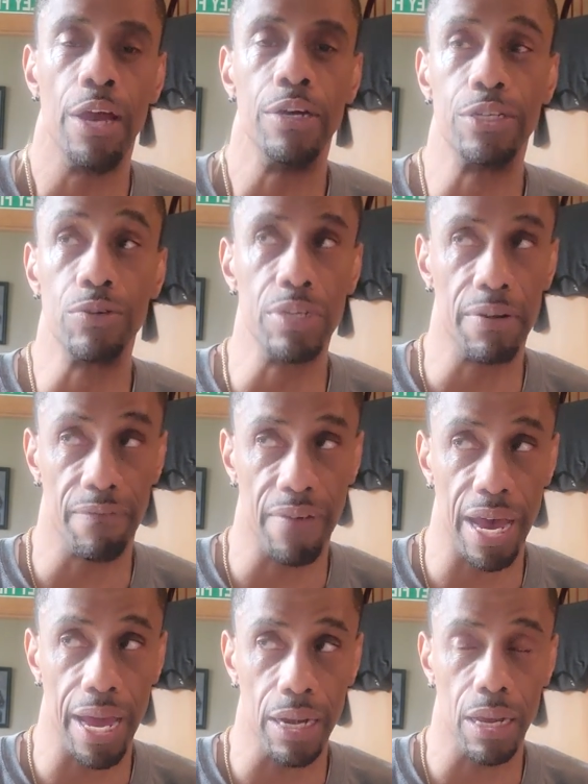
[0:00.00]
due to the
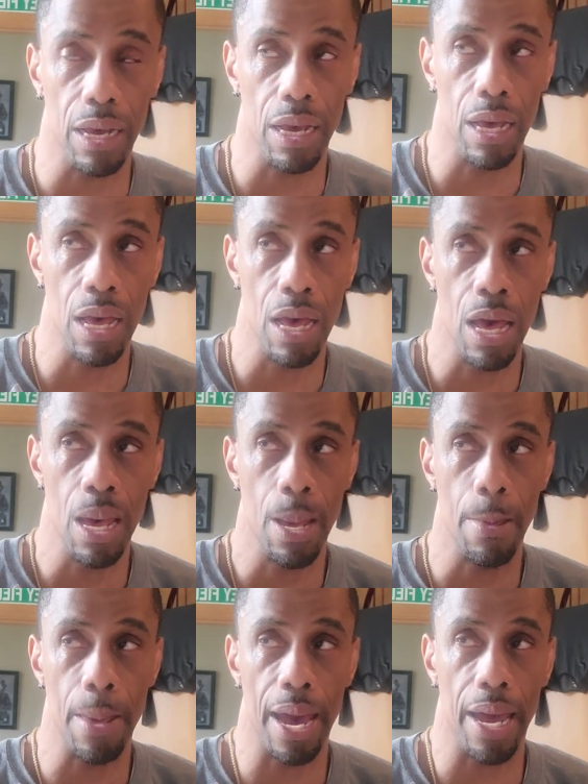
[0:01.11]
fact
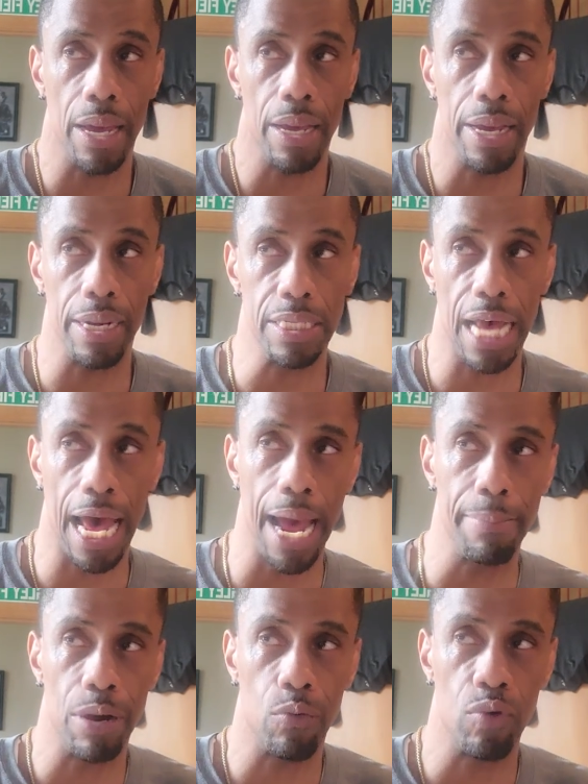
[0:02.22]
that in the time
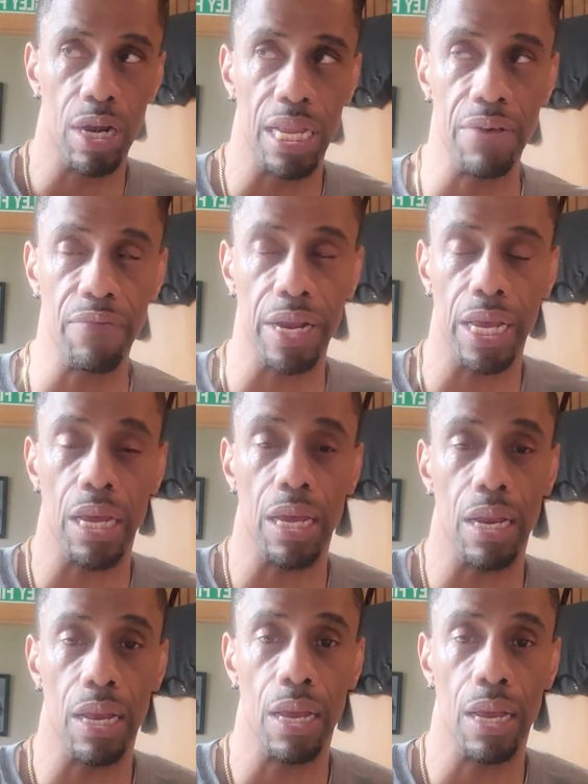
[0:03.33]
that we're living in,